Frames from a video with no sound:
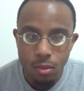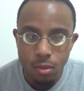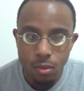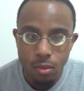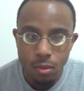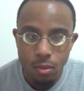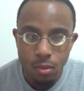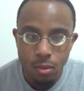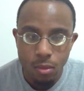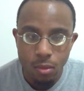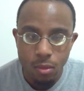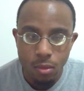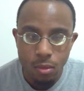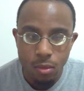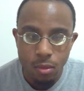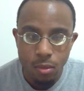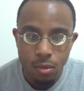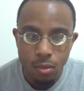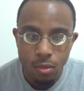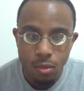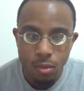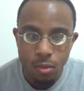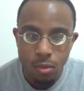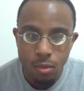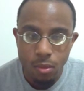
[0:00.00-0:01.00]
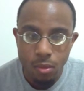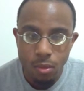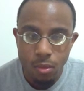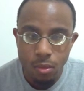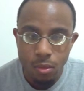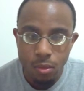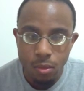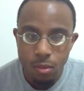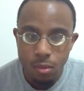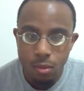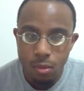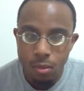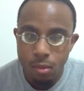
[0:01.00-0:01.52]

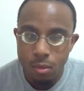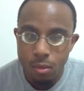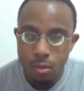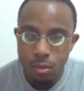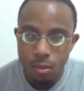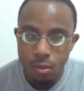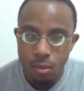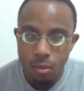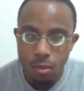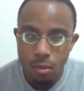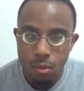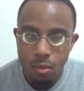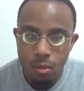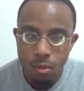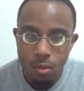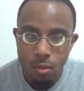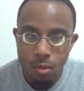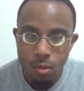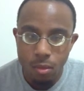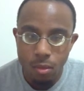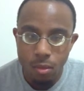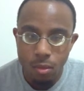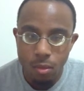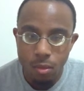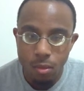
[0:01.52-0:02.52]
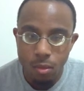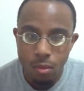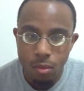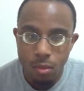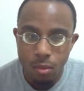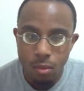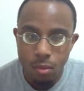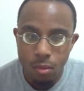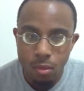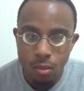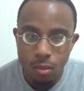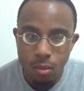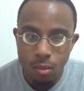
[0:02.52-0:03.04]

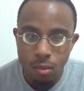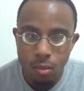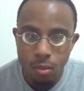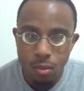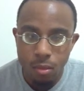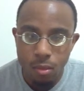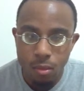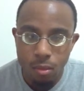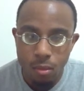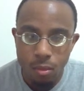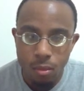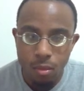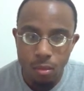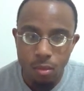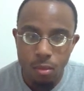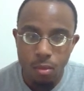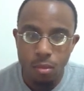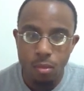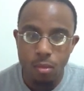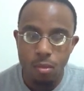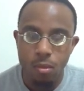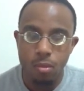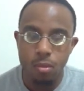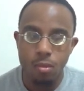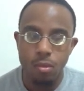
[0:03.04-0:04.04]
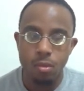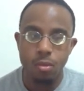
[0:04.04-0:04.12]
[no speech]